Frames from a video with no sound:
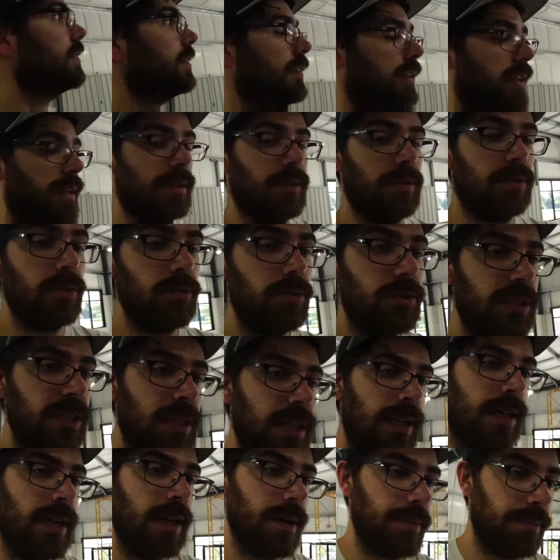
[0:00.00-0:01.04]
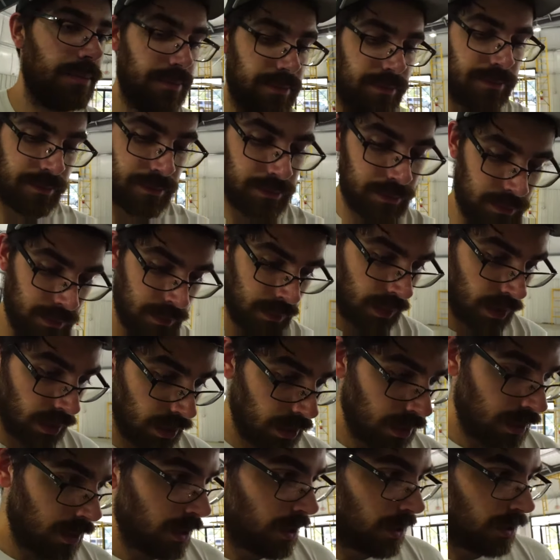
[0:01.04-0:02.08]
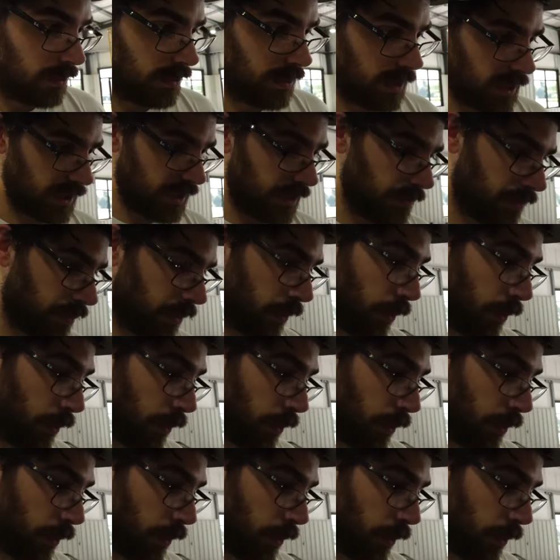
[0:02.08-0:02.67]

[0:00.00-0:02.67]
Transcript: like loosening up rusted